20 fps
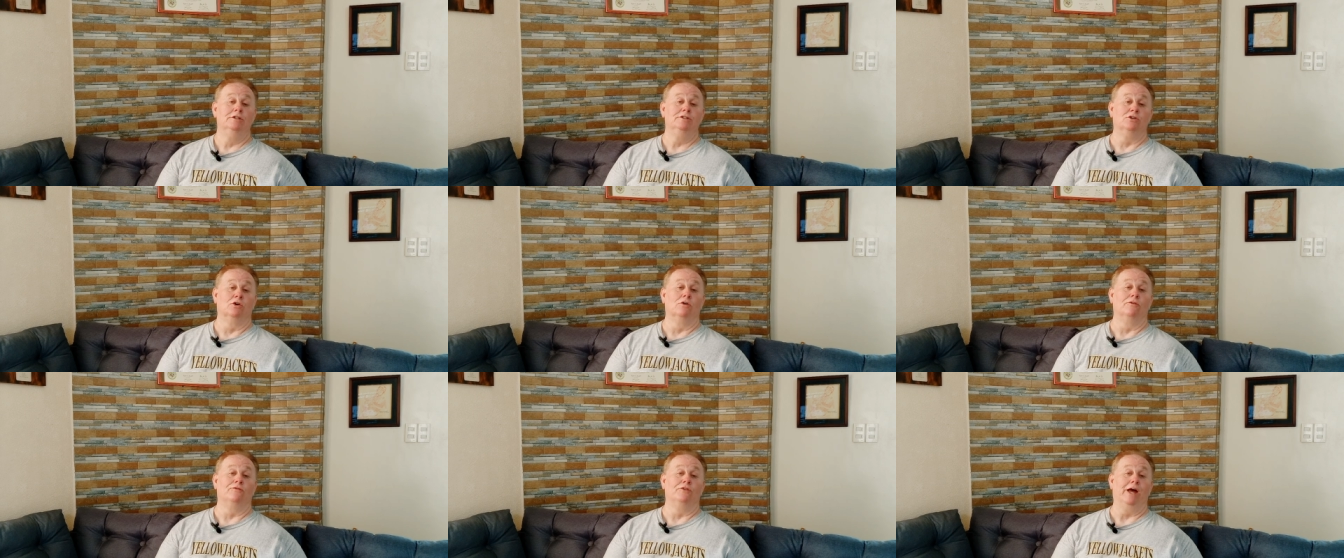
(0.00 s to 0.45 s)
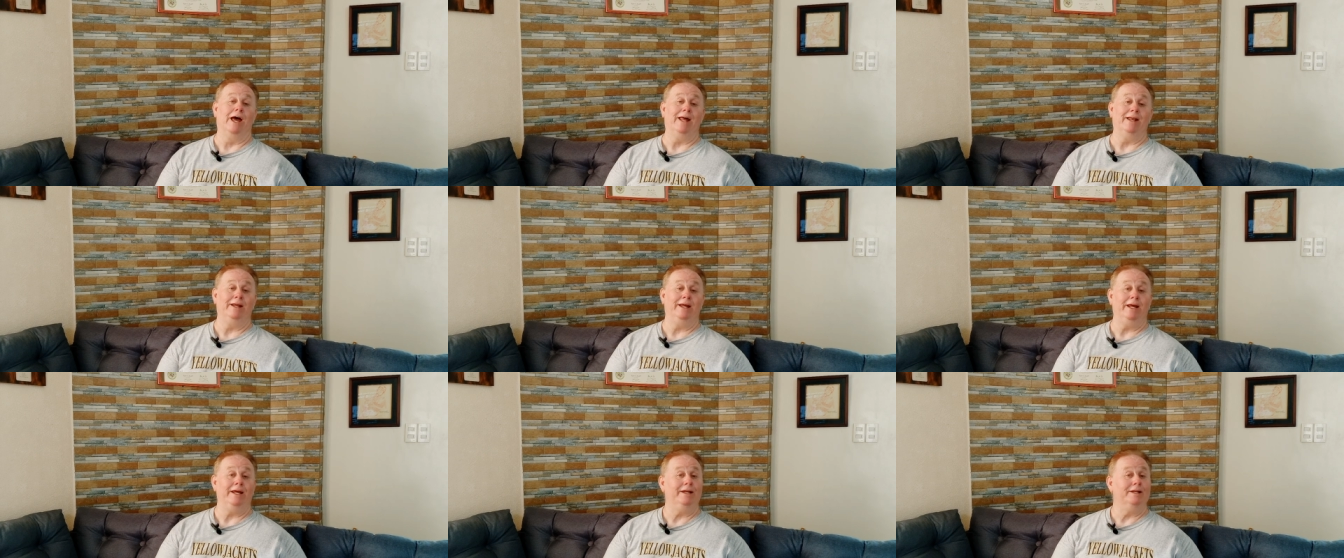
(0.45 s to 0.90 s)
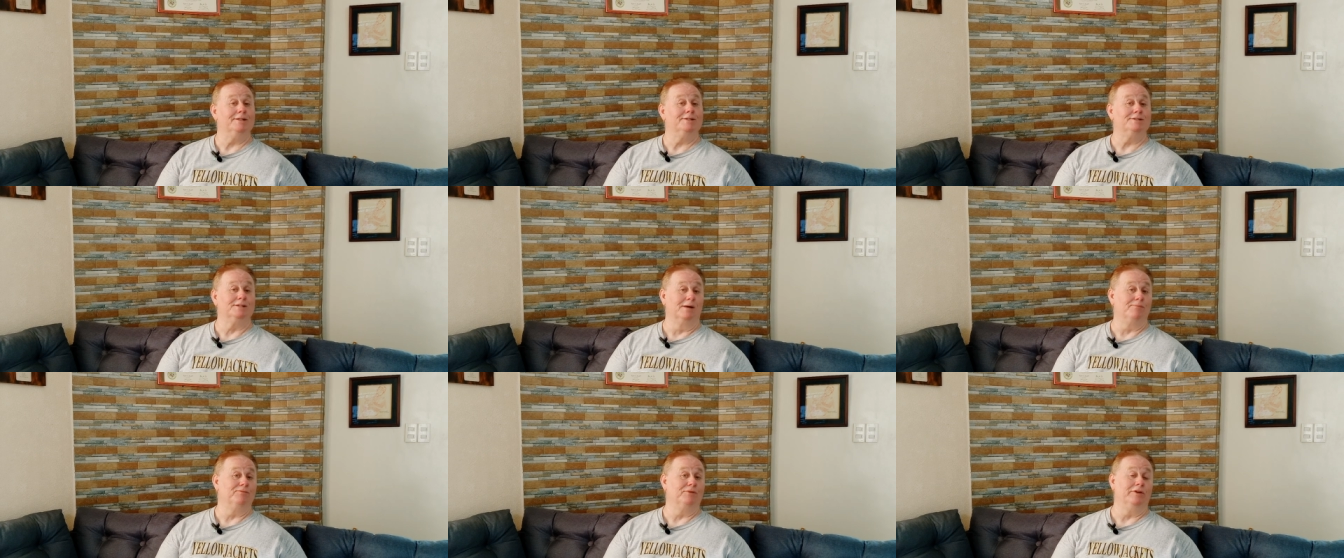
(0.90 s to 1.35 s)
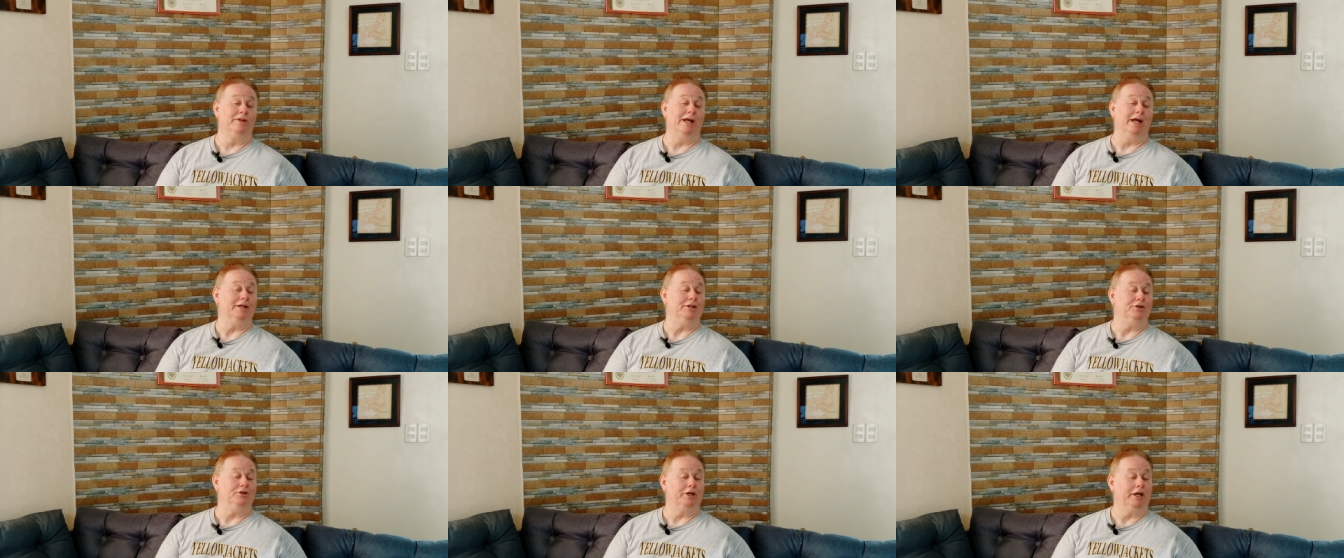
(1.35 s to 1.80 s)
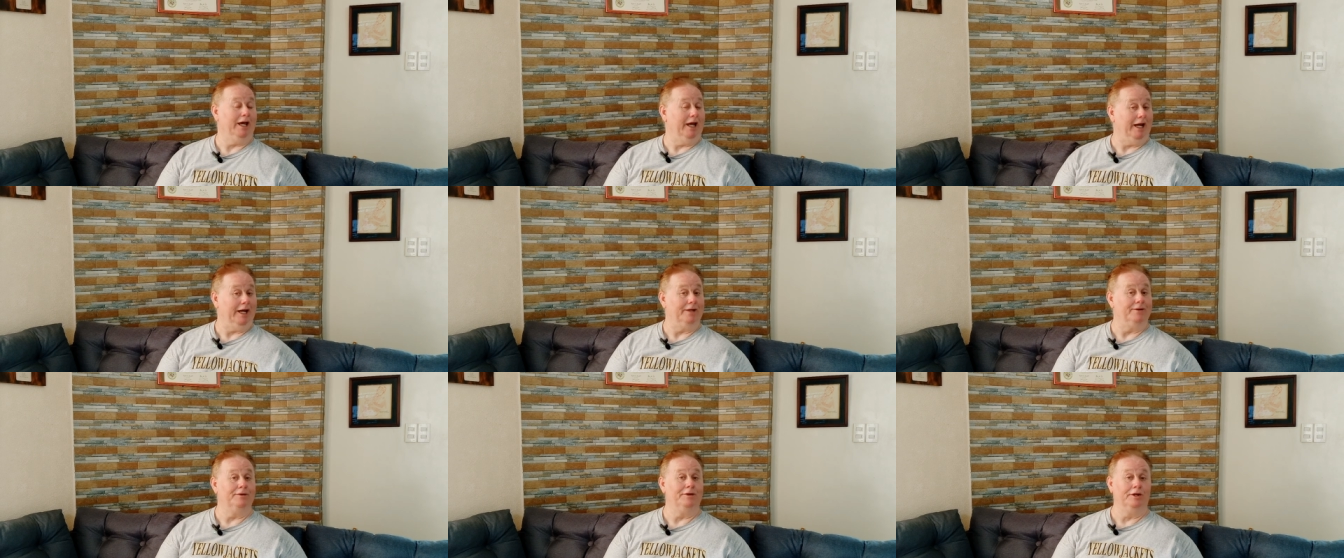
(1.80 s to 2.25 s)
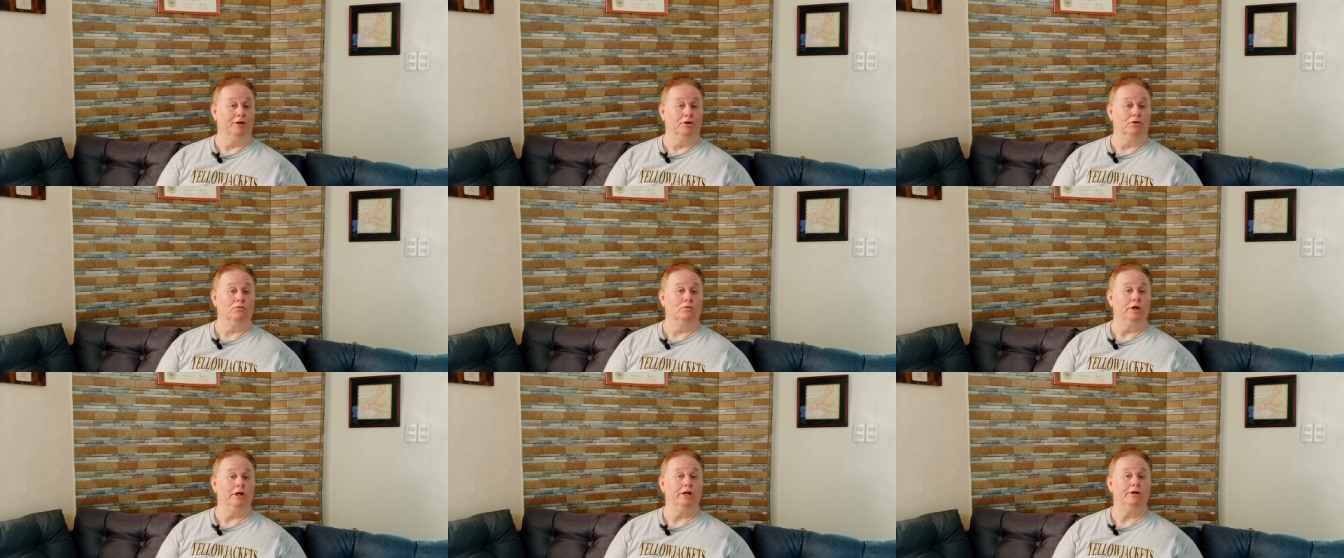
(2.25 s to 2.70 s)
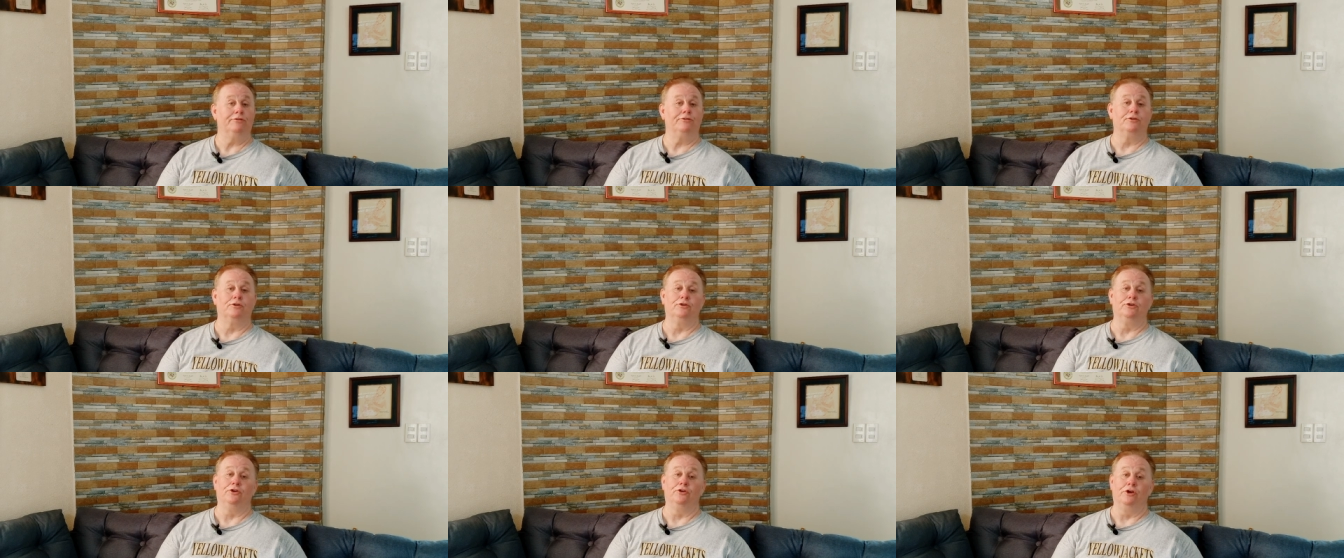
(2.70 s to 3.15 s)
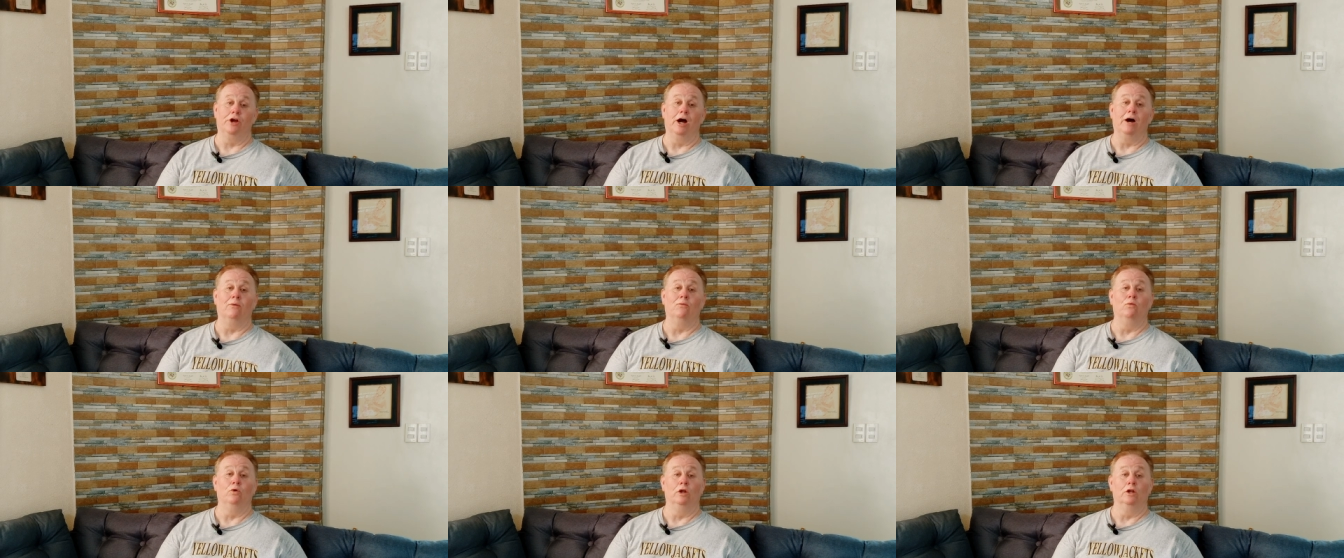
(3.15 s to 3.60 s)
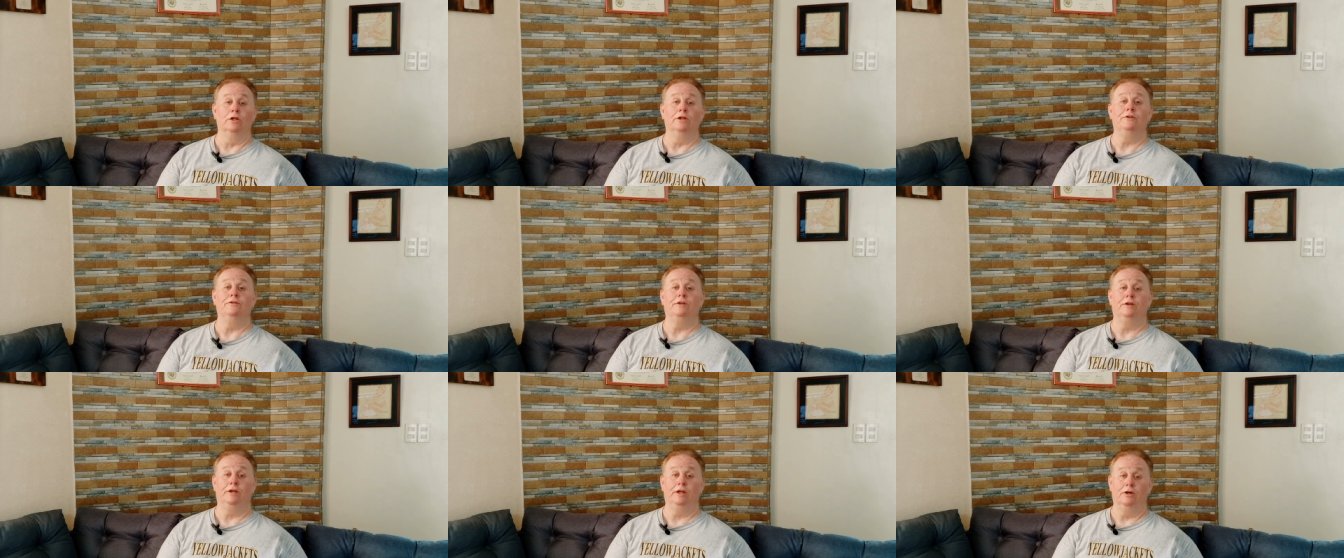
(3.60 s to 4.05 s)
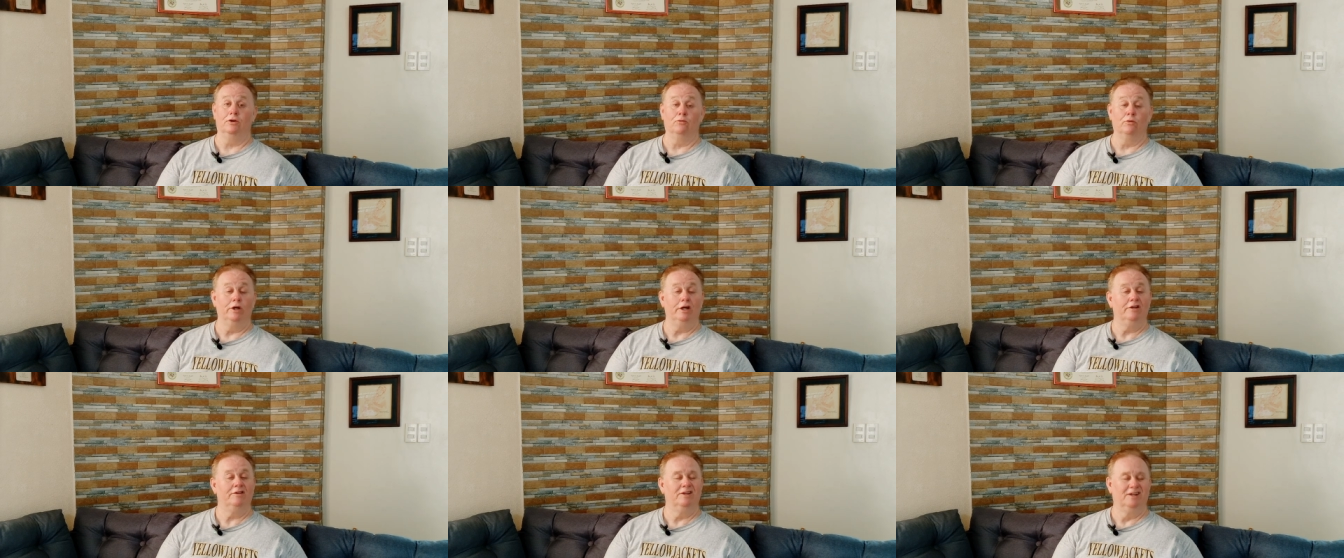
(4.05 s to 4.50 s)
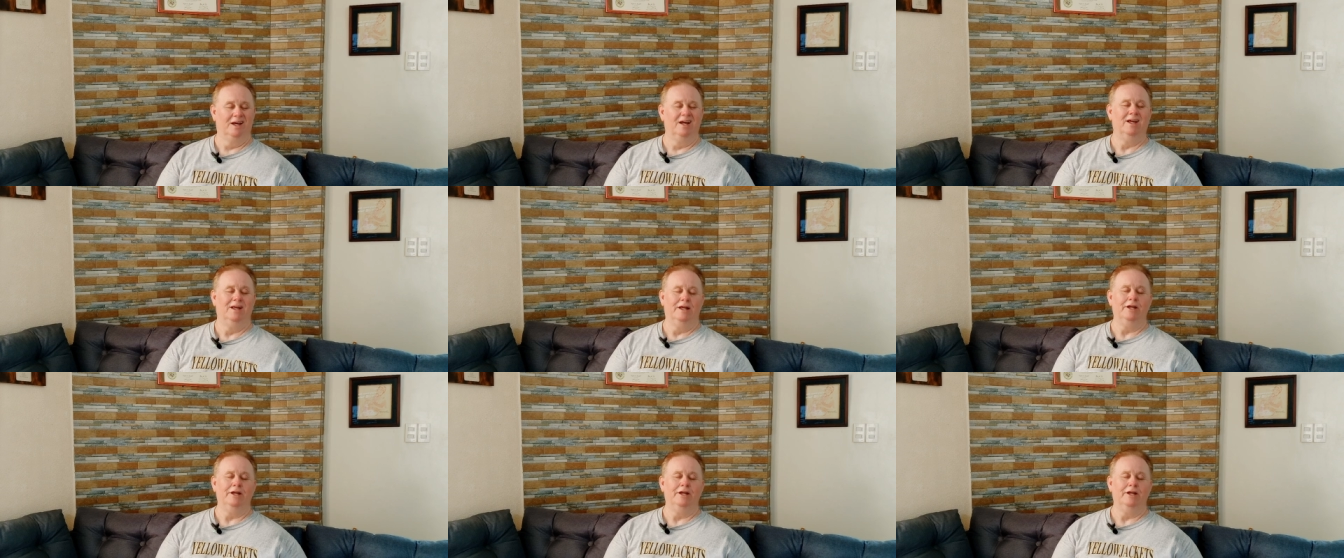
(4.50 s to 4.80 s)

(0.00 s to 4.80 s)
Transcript: So if that heat is something that you can't deal with or you're not willing to deal with,